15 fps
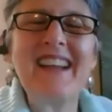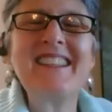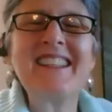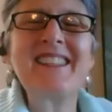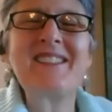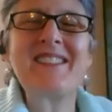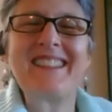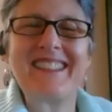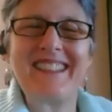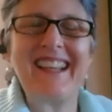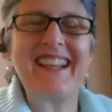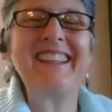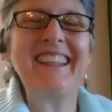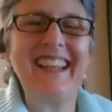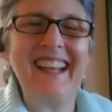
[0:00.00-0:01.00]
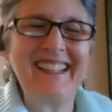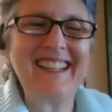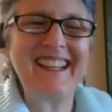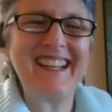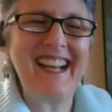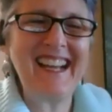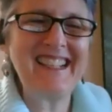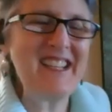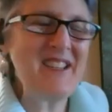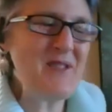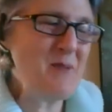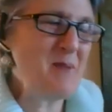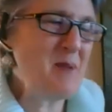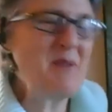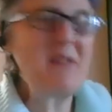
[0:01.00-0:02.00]
I just right. yes, I just
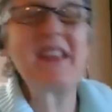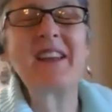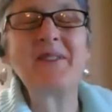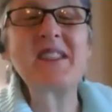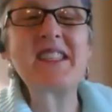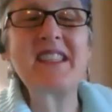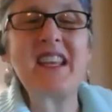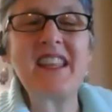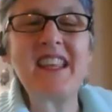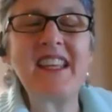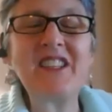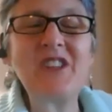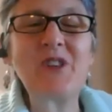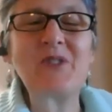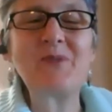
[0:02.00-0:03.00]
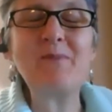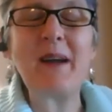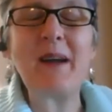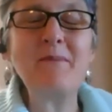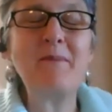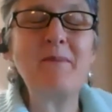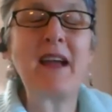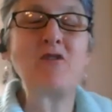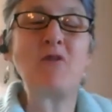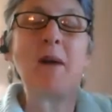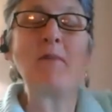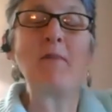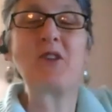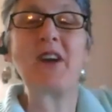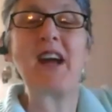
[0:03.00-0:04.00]
remember that it was that you. My my
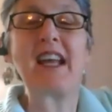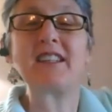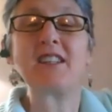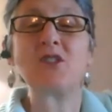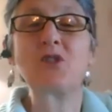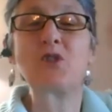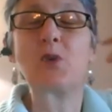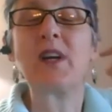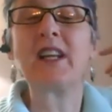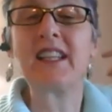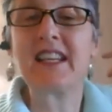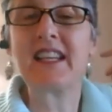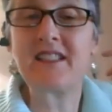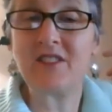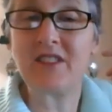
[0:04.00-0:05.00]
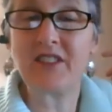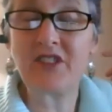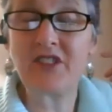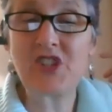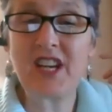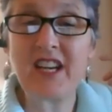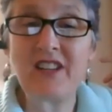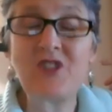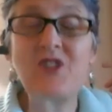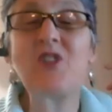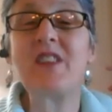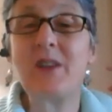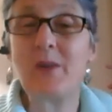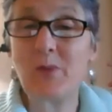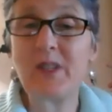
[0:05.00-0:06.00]
grandmother had little doilies on her chair so
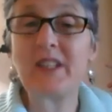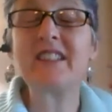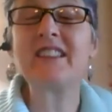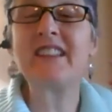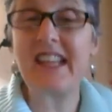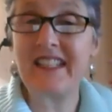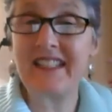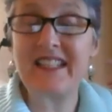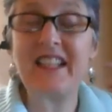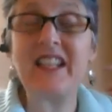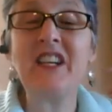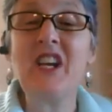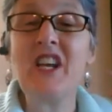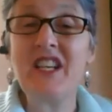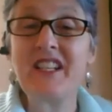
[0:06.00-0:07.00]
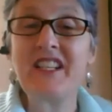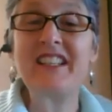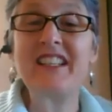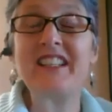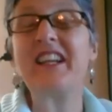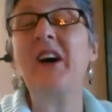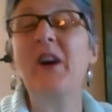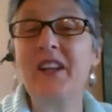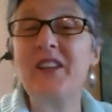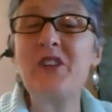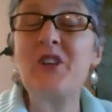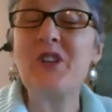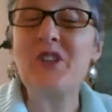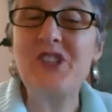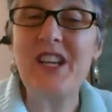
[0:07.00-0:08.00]
that it wouldn't get uh, onto
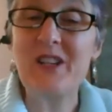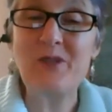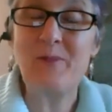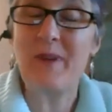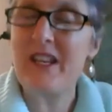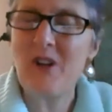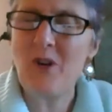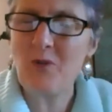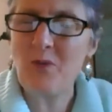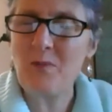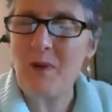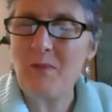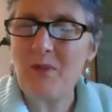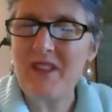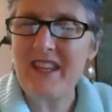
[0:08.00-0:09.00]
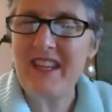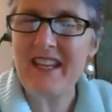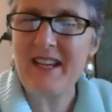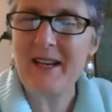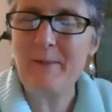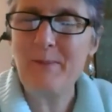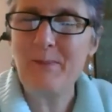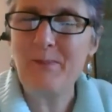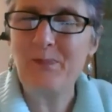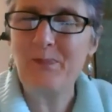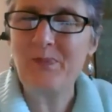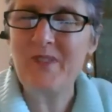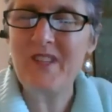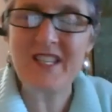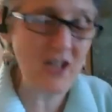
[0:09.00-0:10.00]
her chairs, but I don't remember the um,
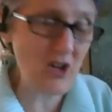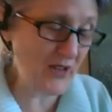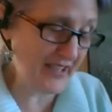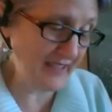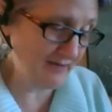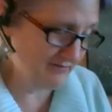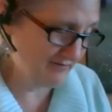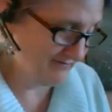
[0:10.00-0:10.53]
the slogan.